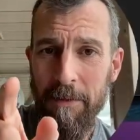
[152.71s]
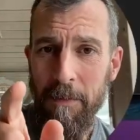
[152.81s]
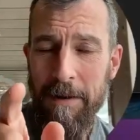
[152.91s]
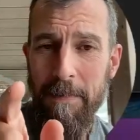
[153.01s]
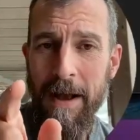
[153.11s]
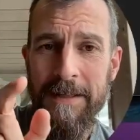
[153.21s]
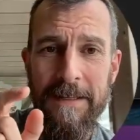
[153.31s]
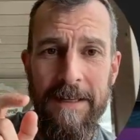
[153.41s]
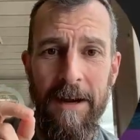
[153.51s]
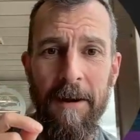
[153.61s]
the red
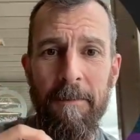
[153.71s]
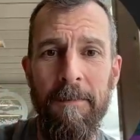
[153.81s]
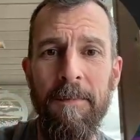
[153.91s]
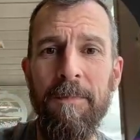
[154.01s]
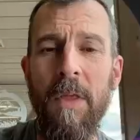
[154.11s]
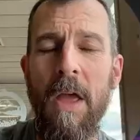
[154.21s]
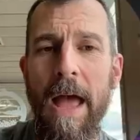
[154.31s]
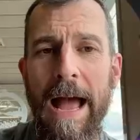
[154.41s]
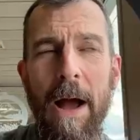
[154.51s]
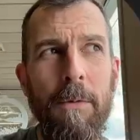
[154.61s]
boxes here,
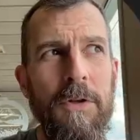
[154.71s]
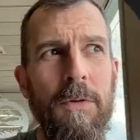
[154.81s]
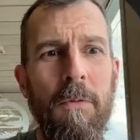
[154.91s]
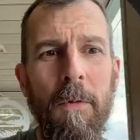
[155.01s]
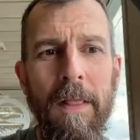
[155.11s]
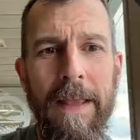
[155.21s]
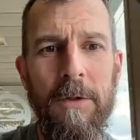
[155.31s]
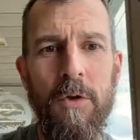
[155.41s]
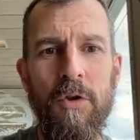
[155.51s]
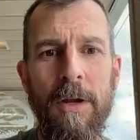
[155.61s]
how do the
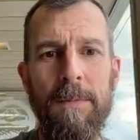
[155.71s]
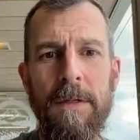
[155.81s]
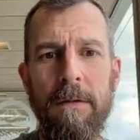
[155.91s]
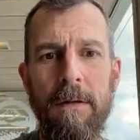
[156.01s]
relationships,